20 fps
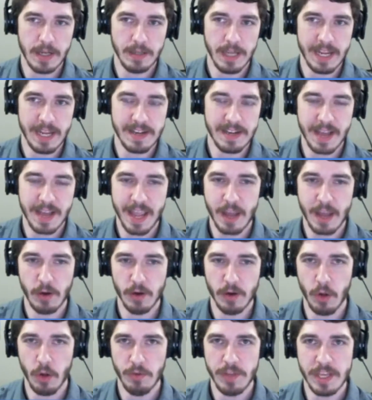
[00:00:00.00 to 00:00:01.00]
entailed
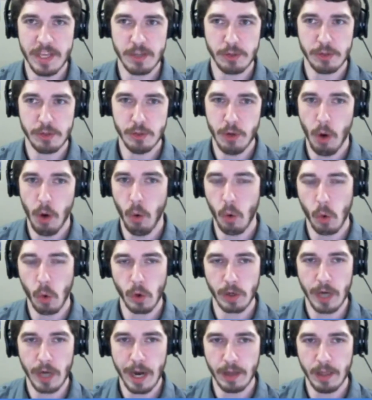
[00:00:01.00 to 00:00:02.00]
all these pseudo
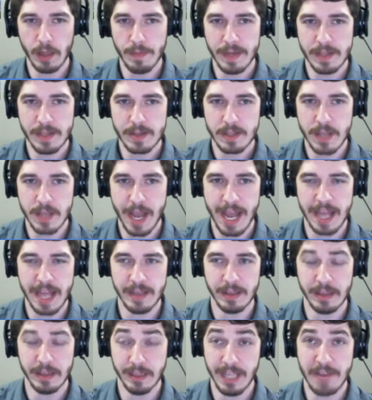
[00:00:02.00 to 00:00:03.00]
horror elements
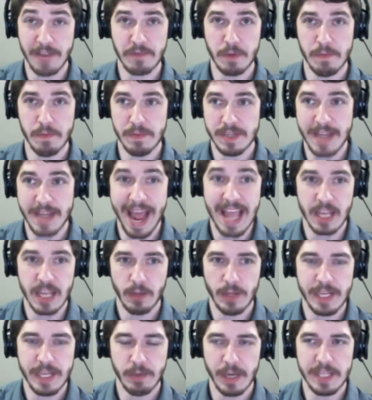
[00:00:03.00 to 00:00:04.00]
and left them
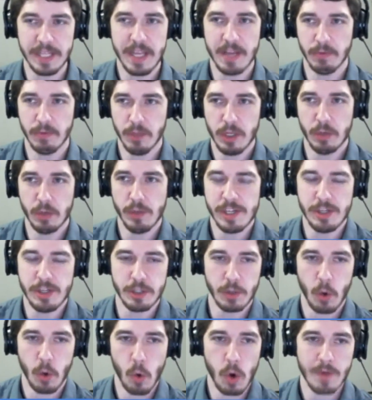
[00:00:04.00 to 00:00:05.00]
dangling, like they literally
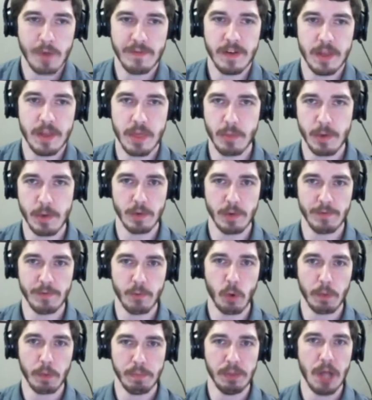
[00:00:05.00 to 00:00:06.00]
just orphaned 3 or
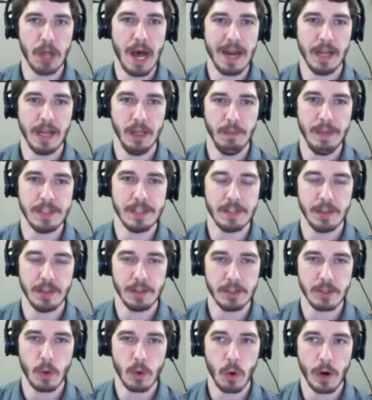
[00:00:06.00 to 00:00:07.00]
4 plot elements in the
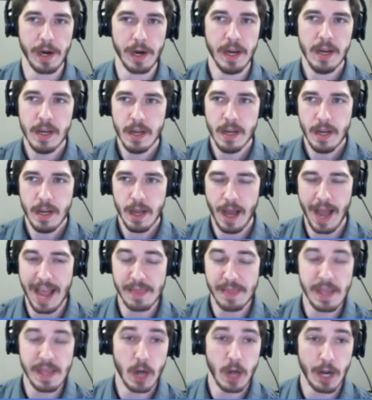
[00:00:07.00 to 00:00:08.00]
story.
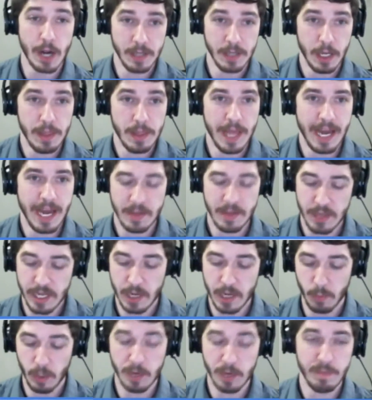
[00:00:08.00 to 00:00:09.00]
Had they not done that, I think
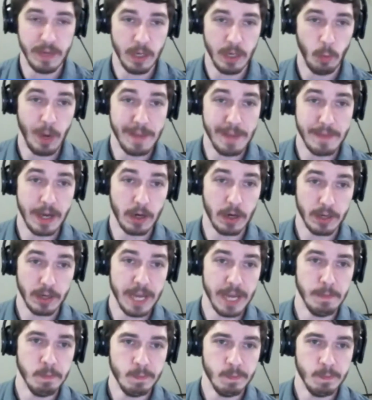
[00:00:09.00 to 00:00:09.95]
it would have been a way better game.